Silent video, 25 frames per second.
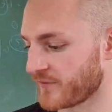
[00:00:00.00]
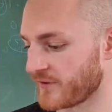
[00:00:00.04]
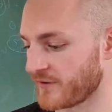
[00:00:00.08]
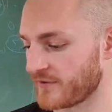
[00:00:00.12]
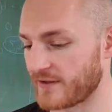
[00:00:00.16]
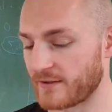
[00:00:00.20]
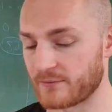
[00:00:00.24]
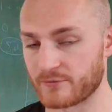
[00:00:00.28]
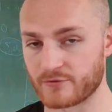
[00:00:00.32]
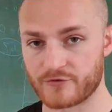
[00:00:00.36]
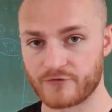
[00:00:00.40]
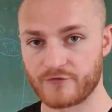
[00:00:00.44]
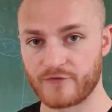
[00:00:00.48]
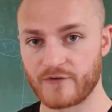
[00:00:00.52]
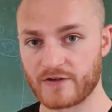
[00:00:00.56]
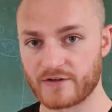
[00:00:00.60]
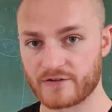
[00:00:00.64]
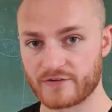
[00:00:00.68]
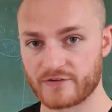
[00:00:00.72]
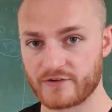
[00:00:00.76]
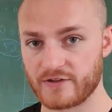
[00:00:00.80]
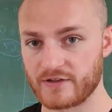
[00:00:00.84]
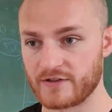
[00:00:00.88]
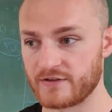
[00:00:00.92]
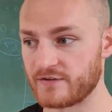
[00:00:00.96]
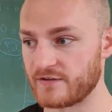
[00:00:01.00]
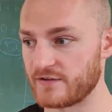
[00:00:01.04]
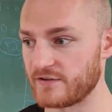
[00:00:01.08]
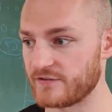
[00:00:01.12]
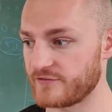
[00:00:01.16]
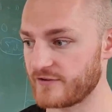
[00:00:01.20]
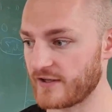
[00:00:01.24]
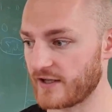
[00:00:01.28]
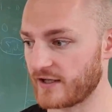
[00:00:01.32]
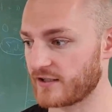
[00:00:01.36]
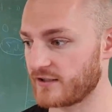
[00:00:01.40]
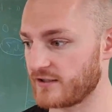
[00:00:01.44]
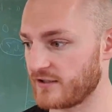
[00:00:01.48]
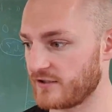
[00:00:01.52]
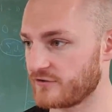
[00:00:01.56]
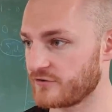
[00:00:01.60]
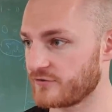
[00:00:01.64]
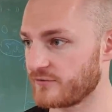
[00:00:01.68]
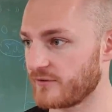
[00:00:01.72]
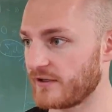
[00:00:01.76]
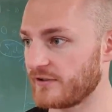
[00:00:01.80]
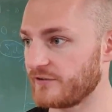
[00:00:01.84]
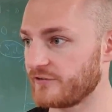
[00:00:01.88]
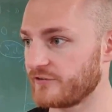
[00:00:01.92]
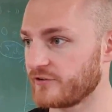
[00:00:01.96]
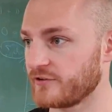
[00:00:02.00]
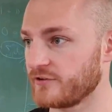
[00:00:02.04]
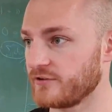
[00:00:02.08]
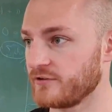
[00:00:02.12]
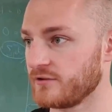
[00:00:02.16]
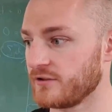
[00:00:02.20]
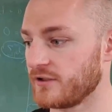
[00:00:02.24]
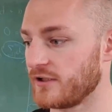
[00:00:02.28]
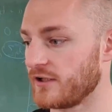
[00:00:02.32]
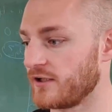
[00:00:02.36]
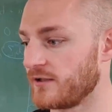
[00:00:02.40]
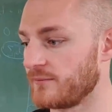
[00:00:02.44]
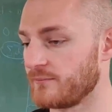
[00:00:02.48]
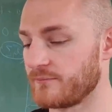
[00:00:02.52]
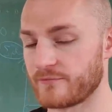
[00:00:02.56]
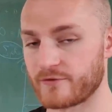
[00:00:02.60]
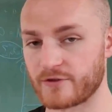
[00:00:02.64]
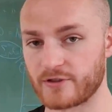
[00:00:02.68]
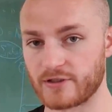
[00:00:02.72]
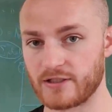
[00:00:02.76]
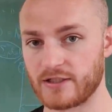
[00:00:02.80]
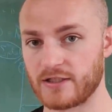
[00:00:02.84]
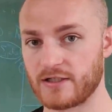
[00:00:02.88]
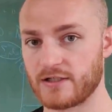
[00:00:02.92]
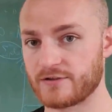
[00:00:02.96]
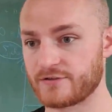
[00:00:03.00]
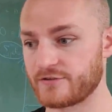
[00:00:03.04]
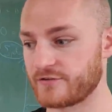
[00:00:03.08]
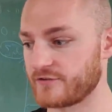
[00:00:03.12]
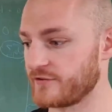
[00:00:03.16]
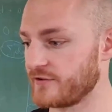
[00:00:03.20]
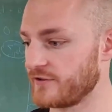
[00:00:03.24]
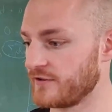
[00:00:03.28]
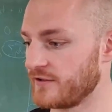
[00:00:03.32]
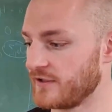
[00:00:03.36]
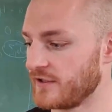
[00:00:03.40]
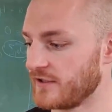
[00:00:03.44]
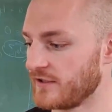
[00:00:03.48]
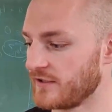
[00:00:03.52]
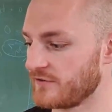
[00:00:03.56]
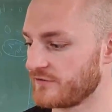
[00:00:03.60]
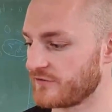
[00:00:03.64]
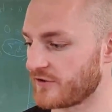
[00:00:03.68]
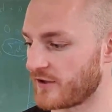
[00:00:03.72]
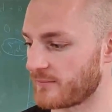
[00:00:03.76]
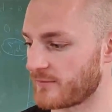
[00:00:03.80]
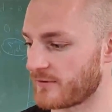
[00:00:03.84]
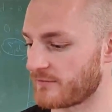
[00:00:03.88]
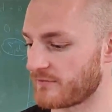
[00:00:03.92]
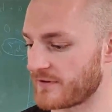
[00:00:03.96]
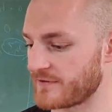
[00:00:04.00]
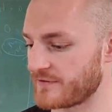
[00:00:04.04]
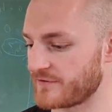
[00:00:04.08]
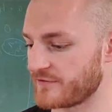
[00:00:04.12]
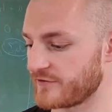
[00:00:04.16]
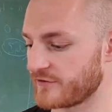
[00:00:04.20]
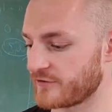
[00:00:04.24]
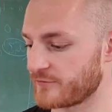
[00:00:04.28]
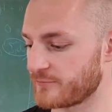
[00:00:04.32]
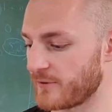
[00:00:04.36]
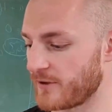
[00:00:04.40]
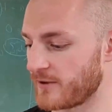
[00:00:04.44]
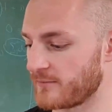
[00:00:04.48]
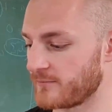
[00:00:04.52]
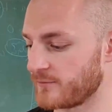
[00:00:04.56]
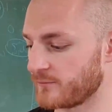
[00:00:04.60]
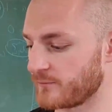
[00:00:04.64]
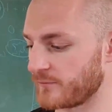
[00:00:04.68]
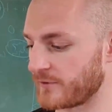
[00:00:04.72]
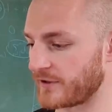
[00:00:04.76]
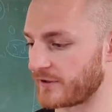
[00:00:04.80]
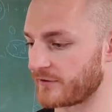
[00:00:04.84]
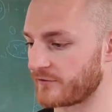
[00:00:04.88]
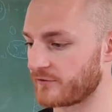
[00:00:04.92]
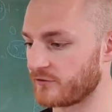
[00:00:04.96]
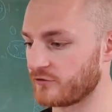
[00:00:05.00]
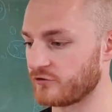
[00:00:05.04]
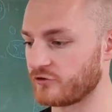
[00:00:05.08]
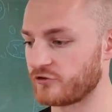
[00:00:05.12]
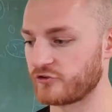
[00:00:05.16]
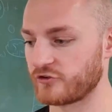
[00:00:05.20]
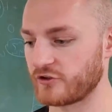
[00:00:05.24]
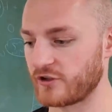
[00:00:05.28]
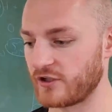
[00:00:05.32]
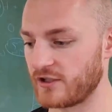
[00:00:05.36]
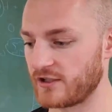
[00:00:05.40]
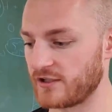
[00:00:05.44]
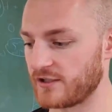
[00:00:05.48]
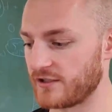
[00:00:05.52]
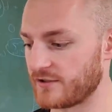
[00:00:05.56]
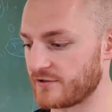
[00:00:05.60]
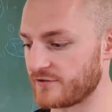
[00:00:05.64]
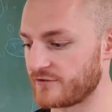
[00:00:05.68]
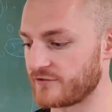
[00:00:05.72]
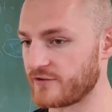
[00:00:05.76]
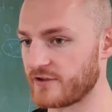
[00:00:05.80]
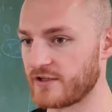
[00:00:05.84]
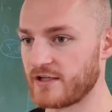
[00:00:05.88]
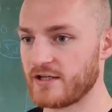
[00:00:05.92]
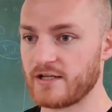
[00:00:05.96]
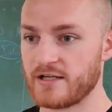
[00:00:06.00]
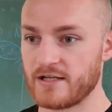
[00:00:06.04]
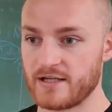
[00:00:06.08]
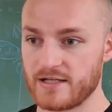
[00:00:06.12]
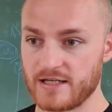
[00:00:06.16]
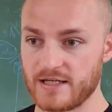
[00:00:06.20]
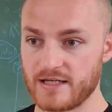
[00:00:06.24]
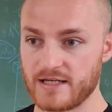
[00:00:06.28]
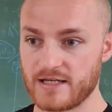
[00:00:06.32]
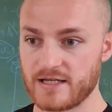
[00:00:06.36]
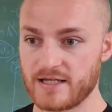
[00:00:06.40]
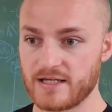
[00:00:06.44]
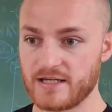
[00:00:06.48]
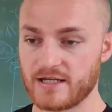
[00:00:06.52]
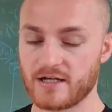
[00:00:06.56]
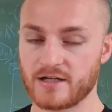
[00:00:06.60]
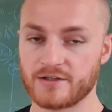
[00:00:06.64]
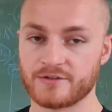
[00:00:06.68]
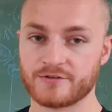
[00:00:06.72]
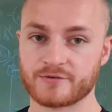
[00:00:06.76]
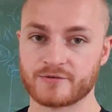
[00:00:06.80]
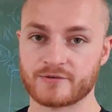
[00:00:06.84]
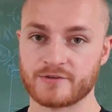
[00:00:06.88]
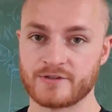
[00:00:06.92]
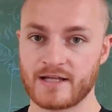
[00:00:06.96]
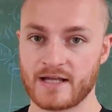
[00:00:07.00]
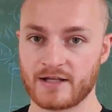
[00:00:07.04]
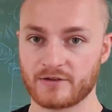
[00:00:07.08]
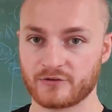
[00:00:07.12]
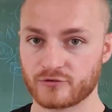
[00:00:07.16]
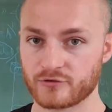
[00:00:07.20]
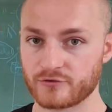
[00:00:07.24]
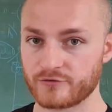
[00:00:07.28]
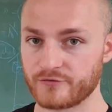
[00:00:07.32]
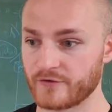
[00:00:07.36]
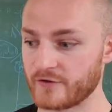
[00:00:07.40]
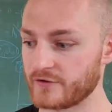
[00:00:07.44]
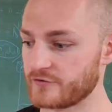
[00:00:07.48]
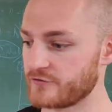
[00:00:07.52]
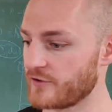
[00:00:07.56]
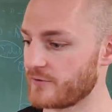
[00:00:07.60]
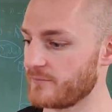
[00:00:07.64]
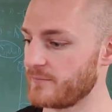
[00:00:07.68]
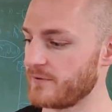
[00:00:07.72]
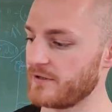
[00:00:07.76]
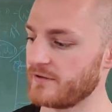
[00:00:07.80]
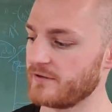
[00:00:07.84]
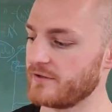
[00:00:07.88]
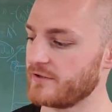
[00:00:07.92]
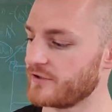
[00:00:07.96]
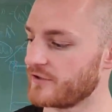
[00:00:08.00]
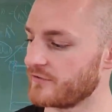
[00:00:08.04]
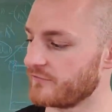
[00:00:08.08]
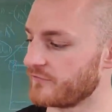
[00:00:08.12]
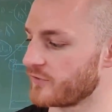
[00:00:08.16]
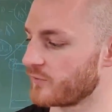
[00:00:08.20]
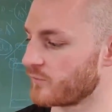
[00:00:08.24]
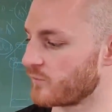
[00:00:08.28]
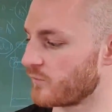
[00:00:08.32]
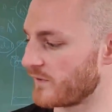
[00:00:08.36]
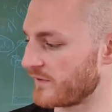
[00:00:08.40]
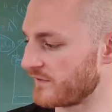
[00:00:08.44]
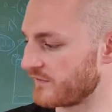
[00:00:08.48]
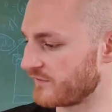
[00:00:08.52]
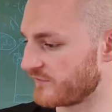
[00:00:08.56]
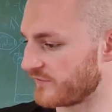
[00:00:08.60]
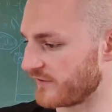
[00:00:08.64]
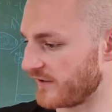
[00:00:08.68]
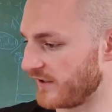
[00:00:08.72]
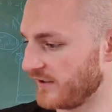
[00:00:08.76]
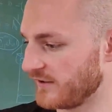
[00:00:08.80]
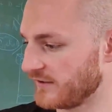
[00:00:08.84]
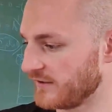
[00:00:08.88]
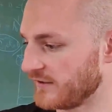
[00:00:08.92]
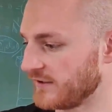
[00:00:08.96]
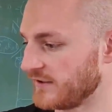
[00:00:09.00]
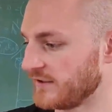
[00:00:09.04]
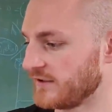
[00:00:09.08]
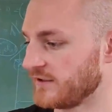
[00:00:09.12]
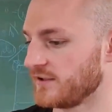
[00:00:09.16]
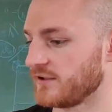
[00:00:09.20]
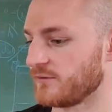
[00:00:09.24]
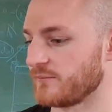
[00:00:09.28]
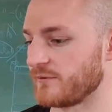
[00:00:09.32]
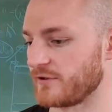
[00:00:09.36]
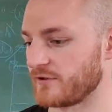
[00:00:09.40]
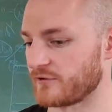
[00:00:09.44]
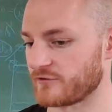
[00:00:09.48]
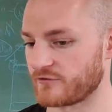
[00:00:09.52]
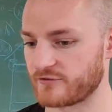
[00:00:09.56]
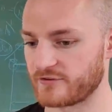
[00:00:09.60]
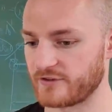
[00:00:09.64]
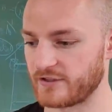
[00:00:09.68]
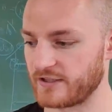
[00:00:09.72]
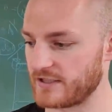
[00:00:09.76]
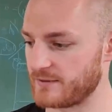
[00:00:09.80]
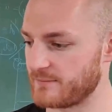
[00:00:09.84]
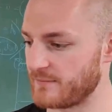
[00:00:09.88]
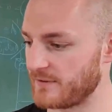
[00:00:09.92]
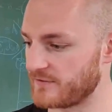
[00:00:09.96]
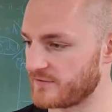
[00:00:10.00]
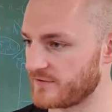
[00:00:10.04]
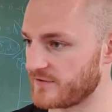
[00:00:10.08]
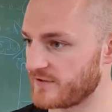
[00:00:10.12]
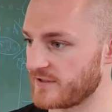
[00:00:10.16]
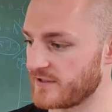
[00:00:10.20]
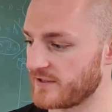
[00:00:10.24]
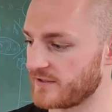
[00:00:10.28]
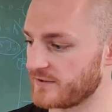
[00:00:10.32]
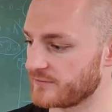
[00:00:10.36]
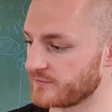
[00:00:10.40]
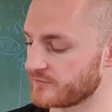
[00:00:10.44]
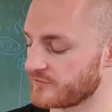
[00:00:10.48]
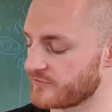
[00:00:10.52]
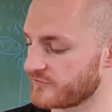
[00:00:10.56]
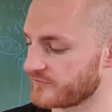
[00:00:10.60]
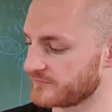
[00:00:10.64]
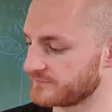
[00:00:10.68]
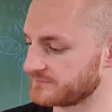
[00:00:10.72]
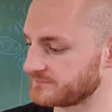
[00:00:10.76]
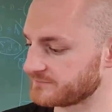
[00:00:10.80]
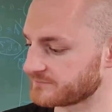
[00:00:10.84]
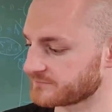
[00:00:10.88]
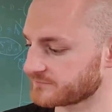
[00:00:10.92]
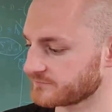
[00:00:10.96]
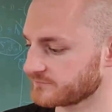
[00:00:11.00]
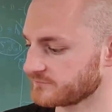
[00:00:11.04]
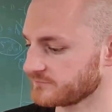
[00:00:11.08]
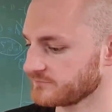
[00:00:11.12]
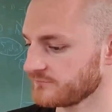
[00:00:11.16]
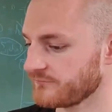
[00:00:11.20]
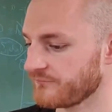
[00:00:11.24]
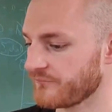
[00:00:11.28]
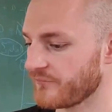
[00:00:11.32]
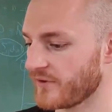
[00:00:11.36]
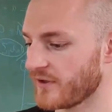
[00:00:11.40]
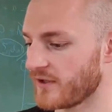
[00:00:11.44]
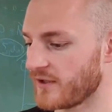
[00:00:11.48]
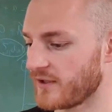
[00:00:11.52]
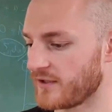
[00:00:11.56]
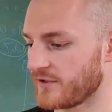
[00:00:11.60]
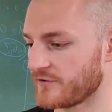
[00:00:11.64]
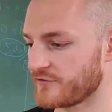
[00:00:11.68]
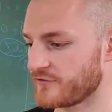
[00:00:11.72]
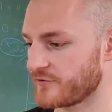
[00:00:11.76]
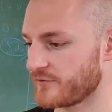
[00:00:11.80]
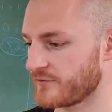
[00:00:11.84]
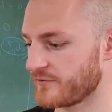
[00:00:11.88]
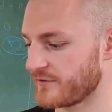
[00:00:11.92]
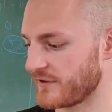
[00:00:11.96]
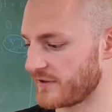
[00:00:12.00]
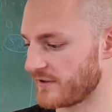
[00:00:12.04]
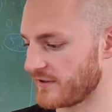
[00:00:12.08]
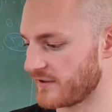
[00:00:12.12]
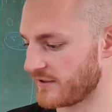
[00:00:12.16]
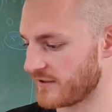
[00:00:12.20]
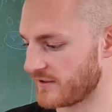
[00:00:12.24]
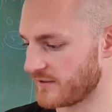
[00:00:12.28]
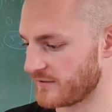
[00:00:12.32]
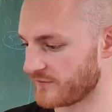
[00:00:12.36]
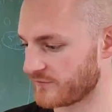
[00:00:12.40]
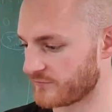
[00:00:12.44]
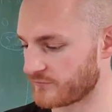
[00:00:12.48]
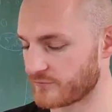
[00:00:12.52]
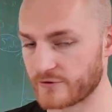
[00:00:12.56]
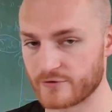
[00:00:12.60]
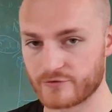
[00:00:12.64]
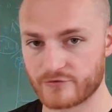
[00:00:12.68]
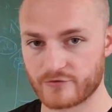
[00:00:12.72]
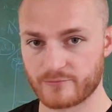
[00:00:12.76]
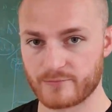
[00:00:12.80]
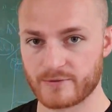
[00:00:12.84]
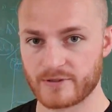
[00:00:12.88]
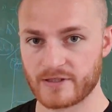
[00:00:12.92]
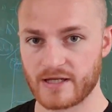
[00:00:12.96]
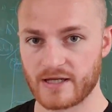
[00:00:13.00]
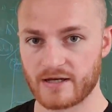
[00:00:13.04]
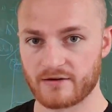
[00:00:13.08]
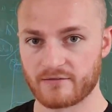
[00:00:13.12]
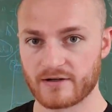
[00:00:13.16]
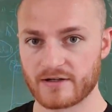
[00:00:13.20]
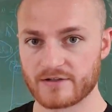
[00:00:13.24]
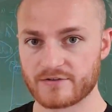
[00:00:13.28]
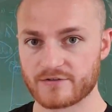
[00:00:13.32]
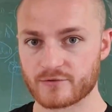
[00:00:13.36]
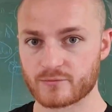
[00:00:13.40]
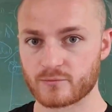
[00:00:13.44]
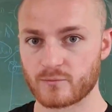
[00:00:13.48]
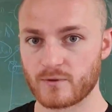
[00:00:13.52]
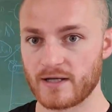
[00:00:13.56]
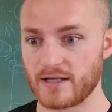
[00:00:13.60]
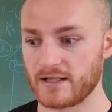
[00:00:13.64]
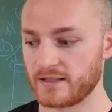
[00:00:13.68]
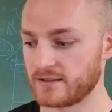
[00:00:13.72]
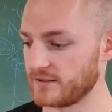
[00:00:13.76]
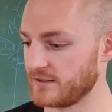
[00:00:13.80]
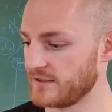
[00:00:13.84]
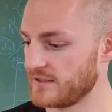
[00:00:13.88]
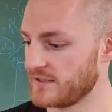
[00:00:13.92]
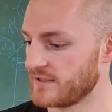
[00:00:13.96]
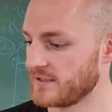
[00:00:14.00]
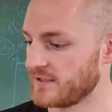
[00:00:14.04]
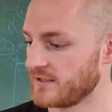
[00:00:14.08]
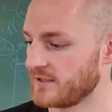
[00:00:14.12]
That was fixed in the second iteration, the last time I ran this experiment, when I grew Charlotte here under a natural photo period over the winter, and we got slightly better yields. So the roots have been aerated well.